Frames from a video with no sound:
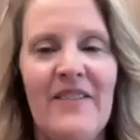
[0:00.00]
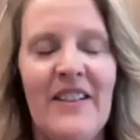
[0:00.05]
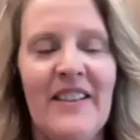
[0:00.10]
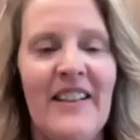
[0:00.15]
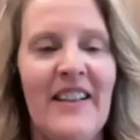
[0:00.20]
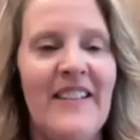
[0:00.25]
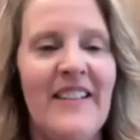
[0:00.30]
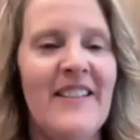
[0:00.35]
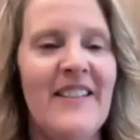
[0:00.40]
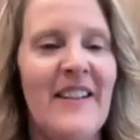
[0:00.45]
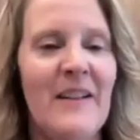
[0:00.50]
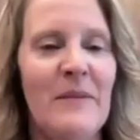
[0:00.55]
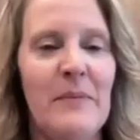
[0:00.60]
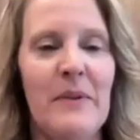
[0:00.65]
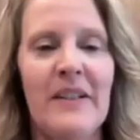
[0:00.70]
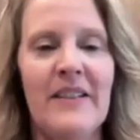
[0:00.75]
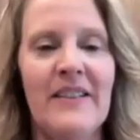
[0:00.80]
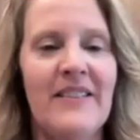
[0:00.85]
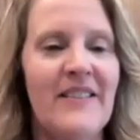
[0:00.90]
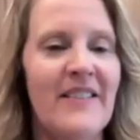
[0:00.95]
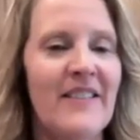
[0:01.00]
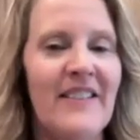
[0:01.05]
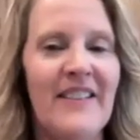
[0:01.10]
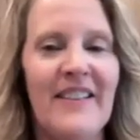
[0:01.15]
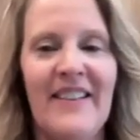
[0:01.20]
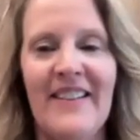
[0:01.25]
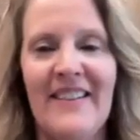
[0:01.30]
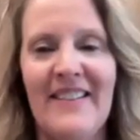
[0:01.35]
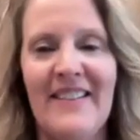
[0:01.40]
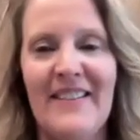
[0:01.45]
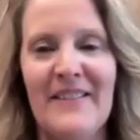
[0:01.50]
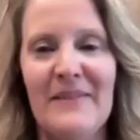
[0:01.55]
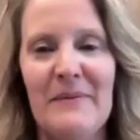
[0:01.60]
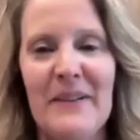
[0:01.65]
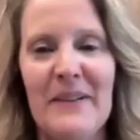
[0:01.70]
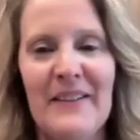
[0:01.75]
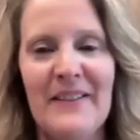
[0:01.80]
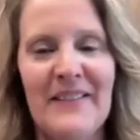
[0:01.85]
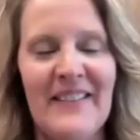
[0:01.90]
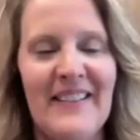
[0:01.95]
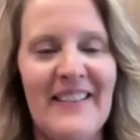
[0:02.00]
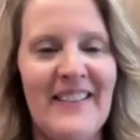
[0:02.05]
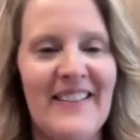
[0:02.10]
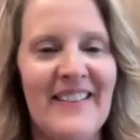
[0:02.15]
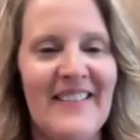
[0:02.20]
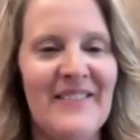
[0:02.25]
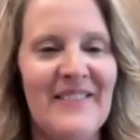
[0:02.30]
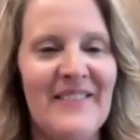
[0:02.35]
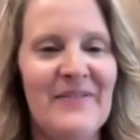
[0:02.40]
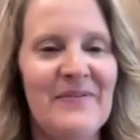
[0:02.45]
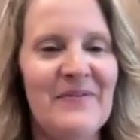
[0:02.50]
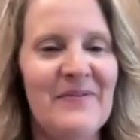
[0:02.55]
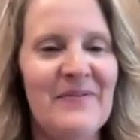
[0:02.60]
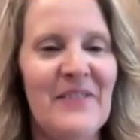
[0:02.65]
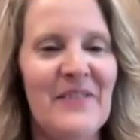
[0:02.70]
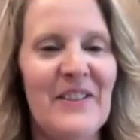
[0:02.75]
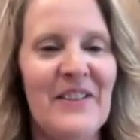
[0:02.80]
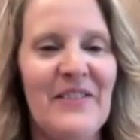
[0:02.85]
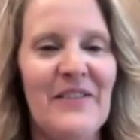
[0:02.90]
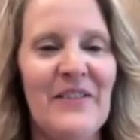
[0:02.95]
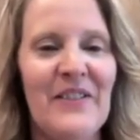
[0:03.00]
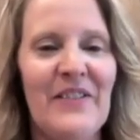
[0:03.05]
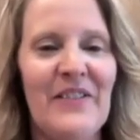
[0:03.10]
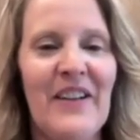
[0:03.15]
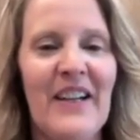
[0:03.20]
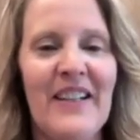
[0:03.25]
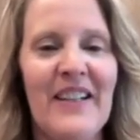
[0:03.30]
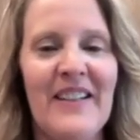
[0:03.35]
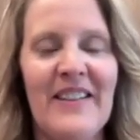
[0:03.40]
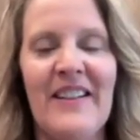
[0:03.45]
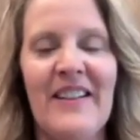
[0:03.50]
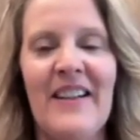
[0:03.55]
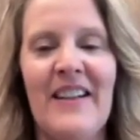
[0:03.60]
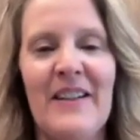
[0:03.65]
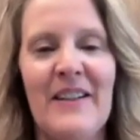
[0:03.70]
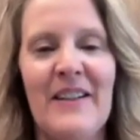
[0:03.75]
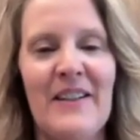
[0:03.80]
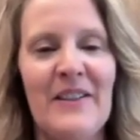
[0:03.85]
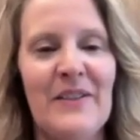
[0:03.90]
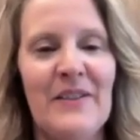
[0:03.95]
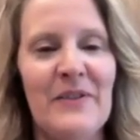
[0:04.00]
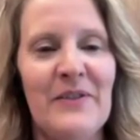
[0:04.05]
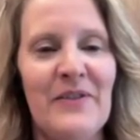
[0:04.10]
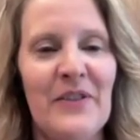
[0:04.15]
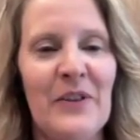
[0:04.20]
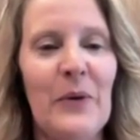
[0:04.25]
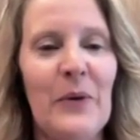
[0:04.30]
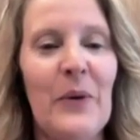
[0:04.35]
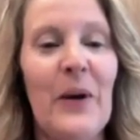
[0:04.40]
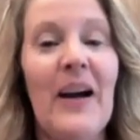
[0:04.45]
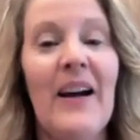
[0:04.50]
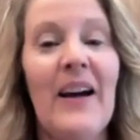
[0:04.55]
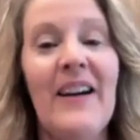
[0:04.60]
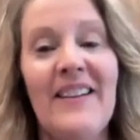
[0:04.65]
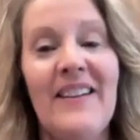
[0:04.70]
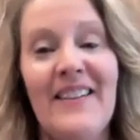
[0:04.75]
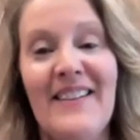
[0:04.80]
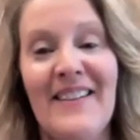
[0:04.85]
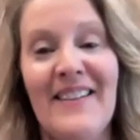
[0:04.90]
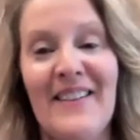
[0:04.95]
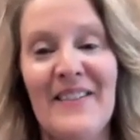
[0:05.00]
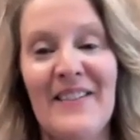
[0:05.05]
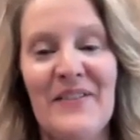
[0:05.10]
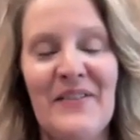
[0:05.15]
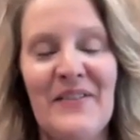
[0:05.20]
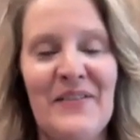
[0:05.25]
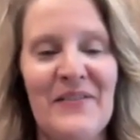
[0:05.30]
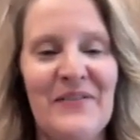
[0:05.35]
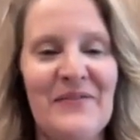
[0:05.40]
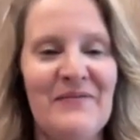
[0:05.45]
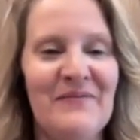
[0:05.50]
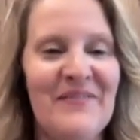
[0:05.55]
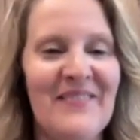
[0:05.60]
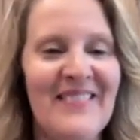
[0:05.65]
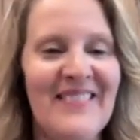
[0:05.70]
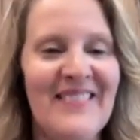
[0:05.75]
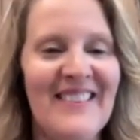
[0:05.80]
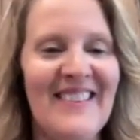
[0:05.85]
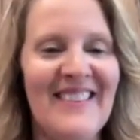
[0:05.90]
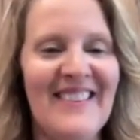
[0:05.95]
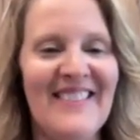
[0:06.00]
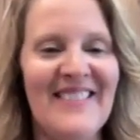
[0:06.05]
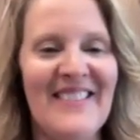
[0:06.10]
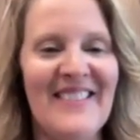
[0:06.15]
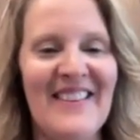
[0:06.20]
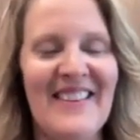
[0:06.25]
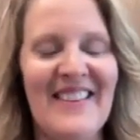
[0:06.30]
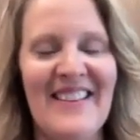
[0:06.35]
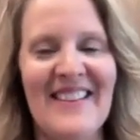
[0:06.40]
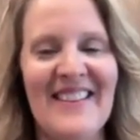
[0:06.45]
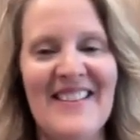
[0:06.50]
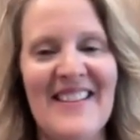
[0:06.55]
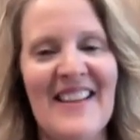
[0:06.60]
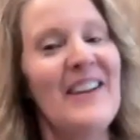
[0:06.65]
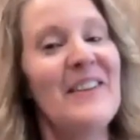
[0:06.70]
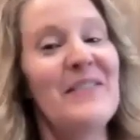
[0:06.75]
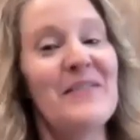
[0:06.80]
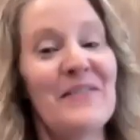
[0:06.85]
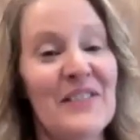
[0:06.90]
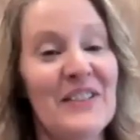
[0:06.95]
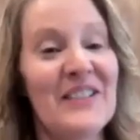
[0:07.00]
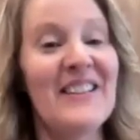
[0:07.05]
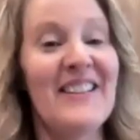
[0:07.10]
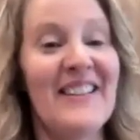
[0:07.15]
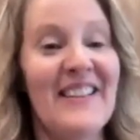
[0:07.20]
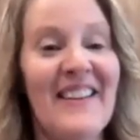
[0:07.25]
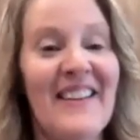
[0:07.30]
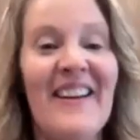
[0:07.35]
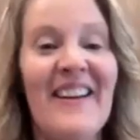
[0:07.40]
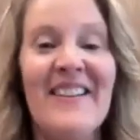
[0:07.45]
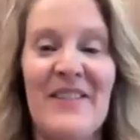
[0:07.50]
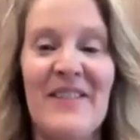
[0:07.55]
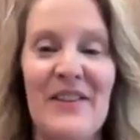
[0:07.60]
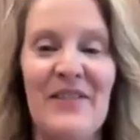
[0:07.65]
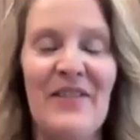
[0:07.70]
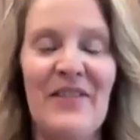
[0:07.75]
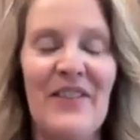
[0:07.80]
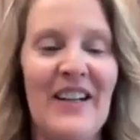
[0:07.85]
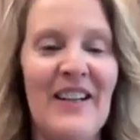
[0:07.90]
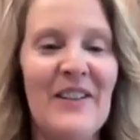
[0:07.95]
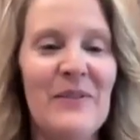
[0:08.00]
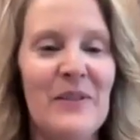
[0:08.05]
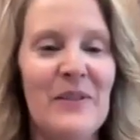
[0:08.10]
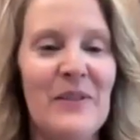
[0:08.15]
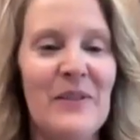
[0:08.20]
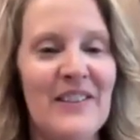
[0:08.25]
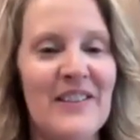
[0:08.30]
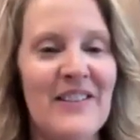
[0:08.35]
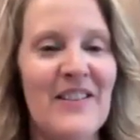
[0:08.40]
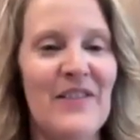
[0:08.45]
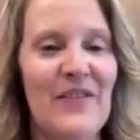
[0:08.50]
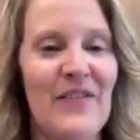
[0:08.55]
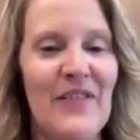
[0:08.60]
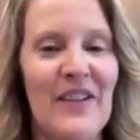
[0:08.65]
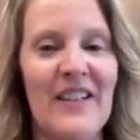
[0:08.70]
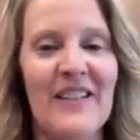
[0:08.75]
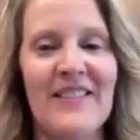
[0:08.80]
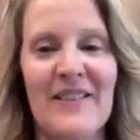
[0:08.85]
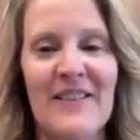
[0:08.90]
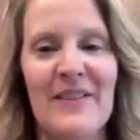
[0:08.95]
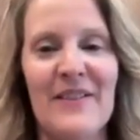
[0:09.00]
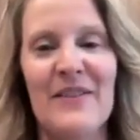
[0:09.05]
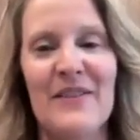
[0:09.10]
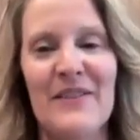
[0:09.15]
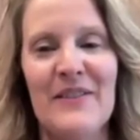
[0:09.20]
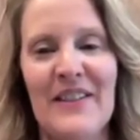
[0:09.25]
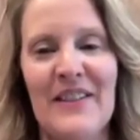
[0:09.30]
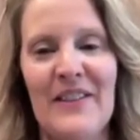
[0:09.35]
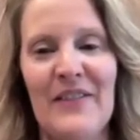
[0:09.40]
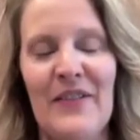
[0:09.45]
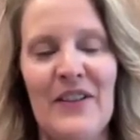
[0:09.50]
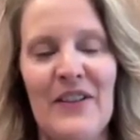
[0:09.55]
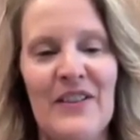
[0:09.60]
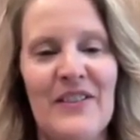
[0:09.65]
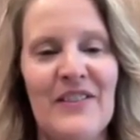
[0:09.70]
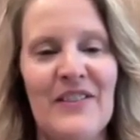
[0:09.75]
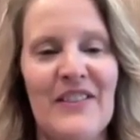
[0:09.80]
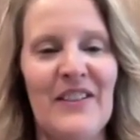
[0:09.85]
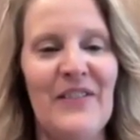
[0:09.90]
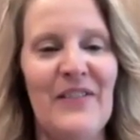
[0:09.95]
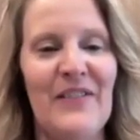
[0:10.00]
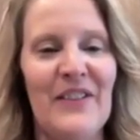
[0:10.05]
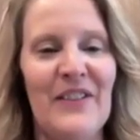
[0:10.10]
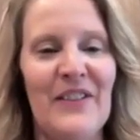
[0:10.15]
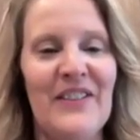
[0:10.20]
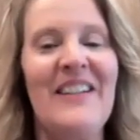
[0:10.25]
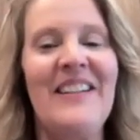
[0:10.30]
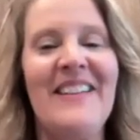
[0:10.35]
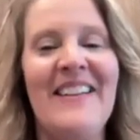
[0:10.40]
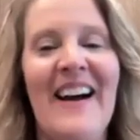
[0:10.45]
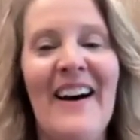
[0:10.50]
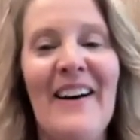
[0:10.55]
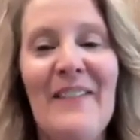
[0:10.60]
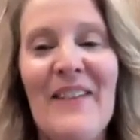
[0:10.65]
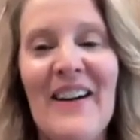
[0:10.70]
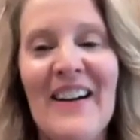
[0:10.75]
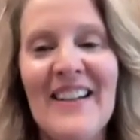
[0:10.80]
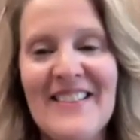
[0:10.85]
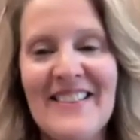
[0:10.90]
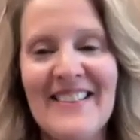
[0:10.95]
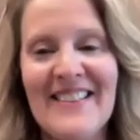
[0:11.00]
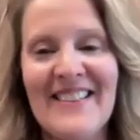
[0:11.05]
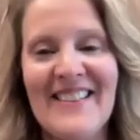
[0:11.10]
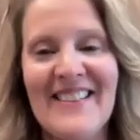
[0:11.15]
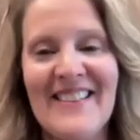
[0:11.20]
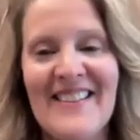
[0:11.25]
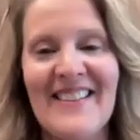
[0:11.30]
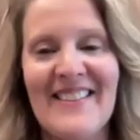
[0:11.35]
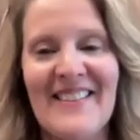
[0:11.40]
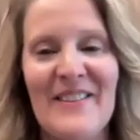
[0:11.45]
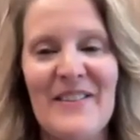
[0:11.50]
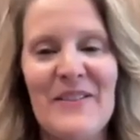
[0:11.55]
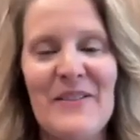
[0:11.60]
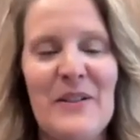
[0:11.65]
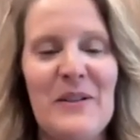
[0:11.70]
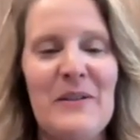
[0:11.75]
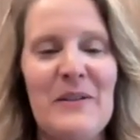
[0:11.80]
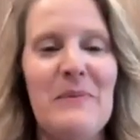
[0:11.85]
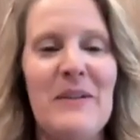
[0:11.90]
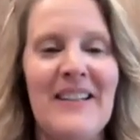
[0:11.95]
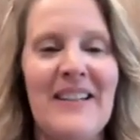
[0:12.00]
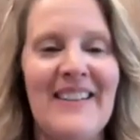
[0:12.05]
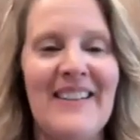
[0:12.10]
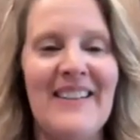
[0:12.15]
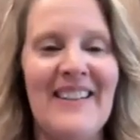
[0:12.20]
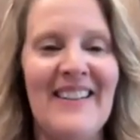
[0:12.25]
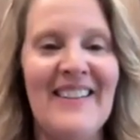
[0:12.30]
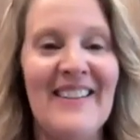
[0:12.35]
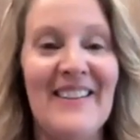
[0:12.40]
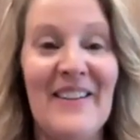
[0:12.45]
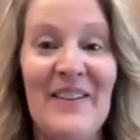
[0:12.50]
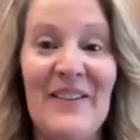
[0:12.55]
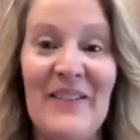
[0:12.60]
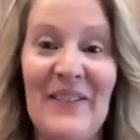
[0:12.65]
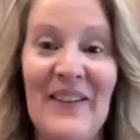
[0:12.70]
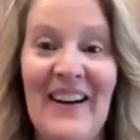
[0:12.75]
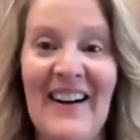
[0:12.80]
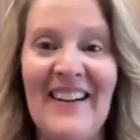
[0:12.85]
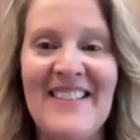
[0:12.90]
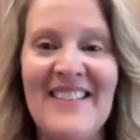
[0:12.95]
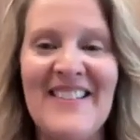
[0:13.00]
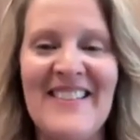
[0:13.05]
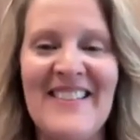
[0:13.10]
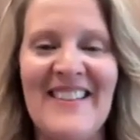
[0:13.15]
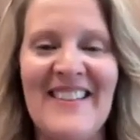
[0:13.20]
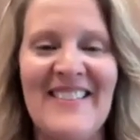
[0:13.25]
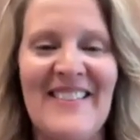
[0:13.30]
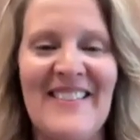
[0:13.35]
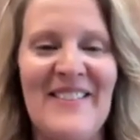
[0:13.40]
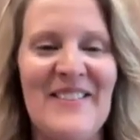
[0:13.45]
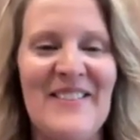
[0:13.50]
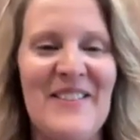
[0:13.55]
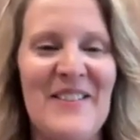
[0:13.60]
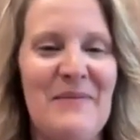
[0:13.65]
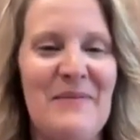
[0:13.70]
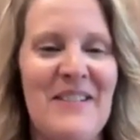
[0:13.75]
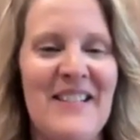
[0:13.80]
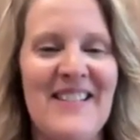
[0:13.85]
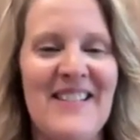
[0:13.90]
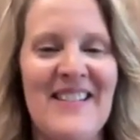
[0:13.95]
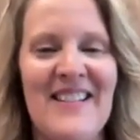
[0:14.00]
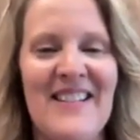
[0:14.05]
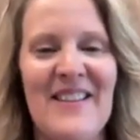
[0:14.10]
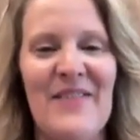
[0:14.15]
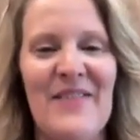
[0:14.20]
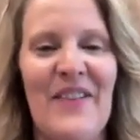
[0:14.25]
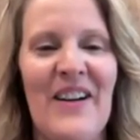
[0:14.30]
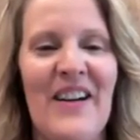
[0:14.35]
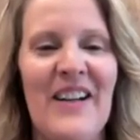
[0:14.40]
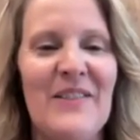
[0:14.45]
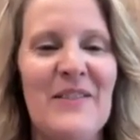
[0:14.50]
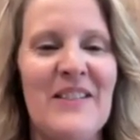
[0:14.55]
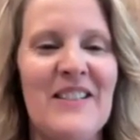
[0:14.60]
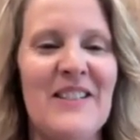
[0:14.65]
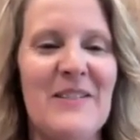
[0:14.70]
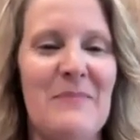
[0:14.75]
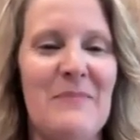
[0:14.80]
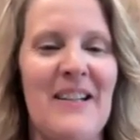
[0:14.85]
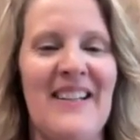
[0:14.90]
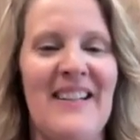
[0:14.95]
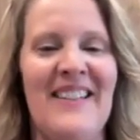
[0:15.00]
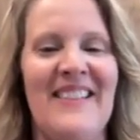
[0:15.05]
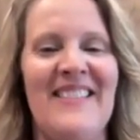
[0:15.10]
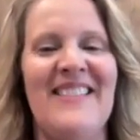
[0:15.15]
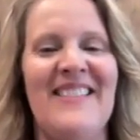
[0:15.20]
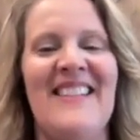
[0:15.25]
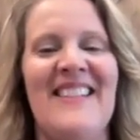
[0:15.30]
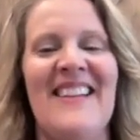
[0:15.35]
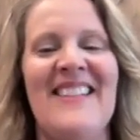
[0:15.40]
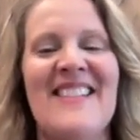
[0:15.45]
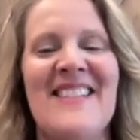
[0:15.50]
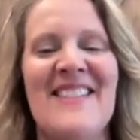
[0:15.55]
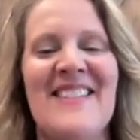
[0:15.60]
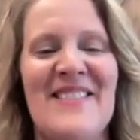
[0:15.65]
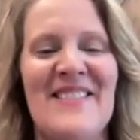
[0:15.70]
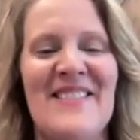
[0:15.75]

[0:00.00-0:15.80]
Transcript: on that topic? Sorry about the we've had a variety of things. I'm really liked the fireworks effect. So if you're not watching this on YouTube, you need to go watch it on YouTube to see the fireworks behind us.